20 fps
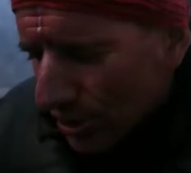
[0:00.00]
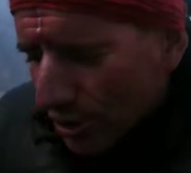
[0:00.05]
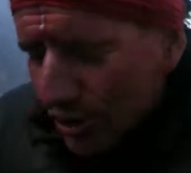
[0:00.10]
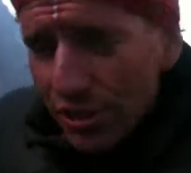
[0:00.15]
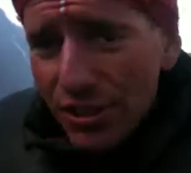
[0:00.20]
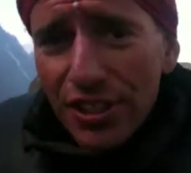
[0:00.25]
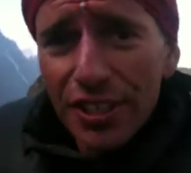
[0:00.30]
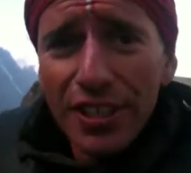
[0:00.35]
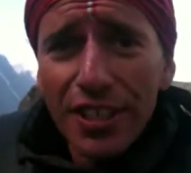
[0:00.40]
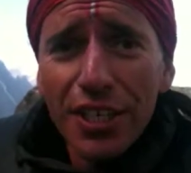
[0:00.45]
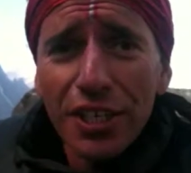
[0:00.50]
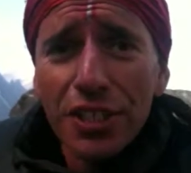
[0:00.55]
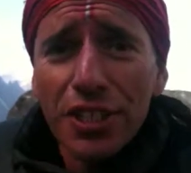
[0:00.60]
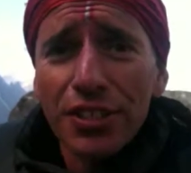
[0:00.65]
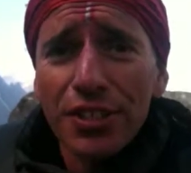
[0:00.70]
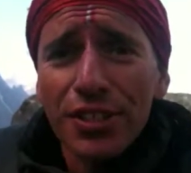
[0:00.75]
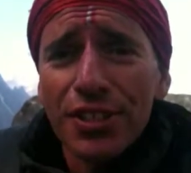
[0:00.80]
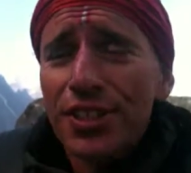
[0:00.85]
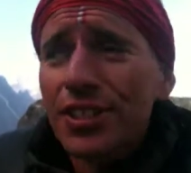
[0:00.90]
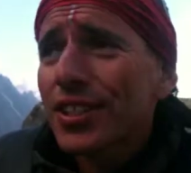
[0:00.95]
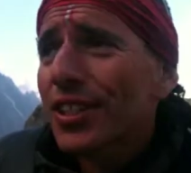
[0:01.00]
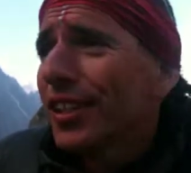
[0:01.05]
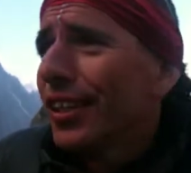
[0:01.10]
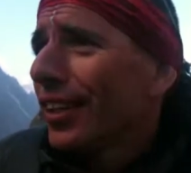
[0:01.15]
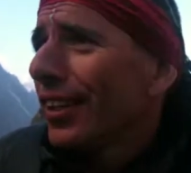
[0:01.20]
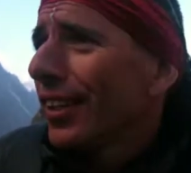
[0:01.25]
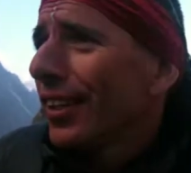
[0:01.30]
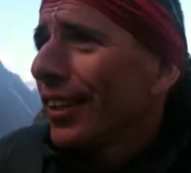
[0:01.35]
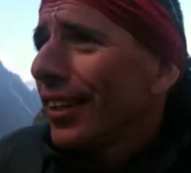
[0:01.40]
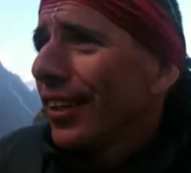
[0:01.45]
it's just delicious.
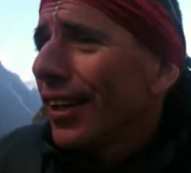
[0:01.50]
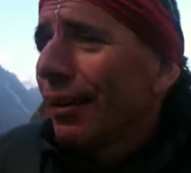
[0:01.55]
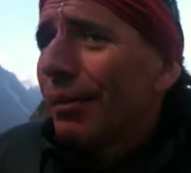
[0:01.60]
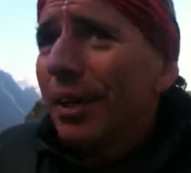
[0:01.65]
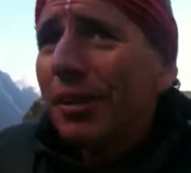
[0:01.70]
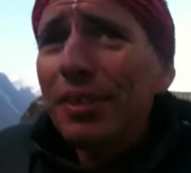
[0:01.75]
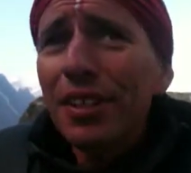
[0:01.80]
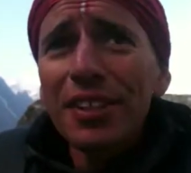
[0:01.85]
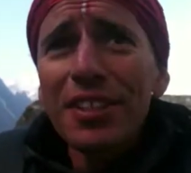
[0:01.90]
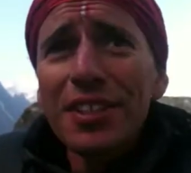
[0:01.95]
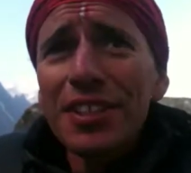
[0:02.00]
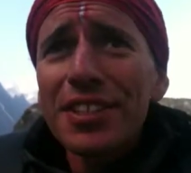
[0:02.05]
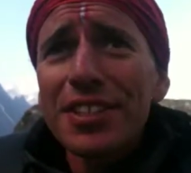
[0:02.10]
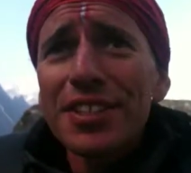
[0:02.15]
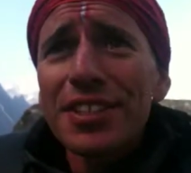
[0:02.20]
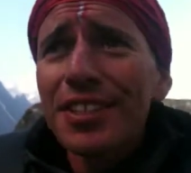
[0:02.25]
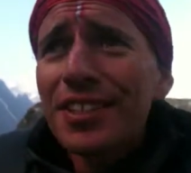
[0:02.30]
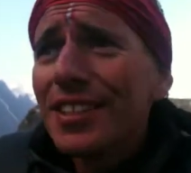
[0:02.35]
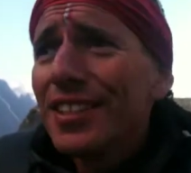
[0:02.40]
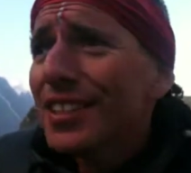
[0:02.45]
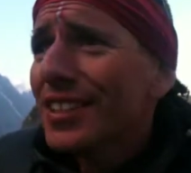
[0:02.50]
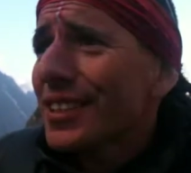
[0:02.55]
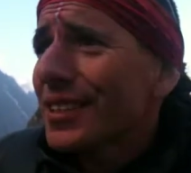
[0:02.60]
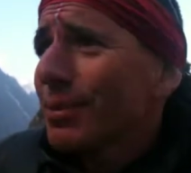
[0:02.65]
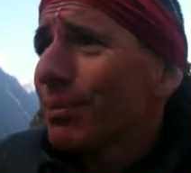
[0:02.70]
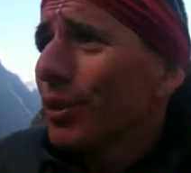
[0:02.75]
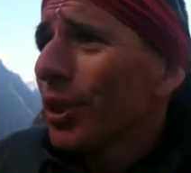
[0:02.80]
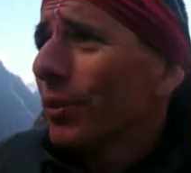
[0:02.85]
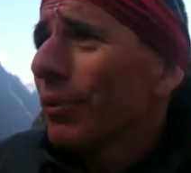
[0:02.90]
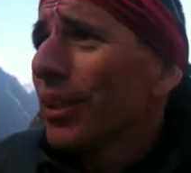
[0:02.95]
I'm having this this
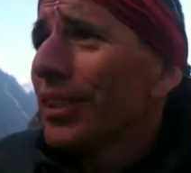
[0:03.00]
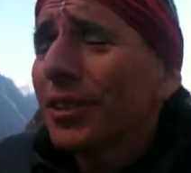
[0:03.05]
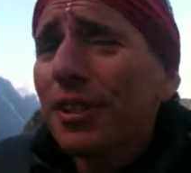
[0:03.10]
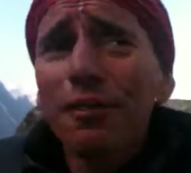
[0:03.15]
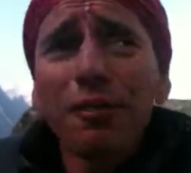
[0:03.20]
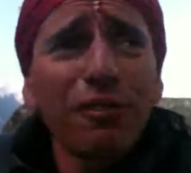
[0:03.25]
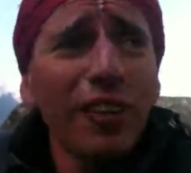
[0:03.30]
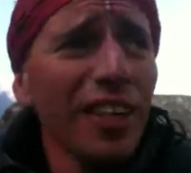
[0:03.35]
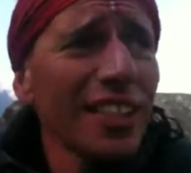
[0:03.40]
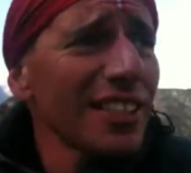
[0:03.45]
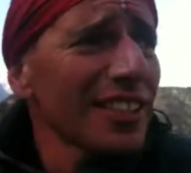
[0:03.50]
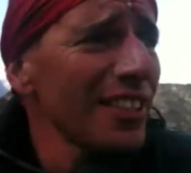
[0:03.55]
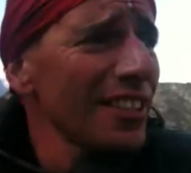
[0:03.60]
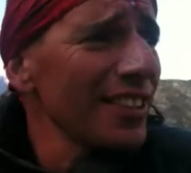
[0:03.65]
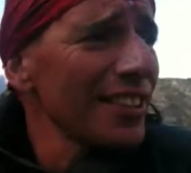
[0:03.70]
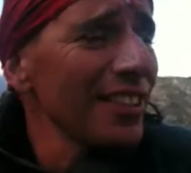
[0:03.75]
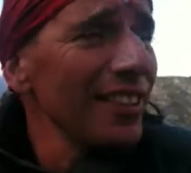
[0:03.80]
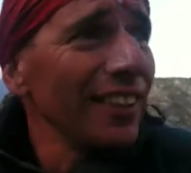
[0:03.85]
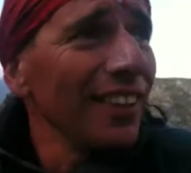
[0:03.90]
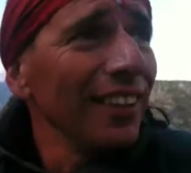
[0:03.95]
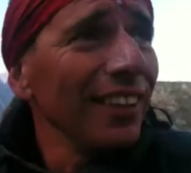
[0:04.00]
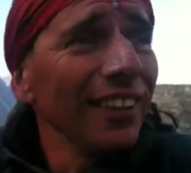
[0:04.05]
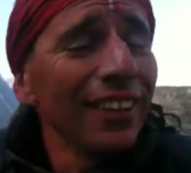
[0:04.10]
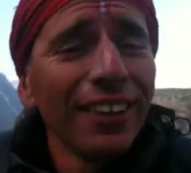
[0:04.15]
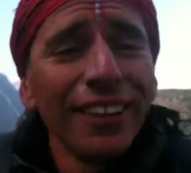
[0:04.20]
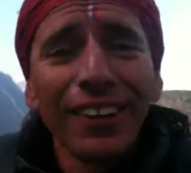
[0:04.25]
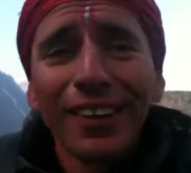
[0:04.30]
moment of ecstasy, and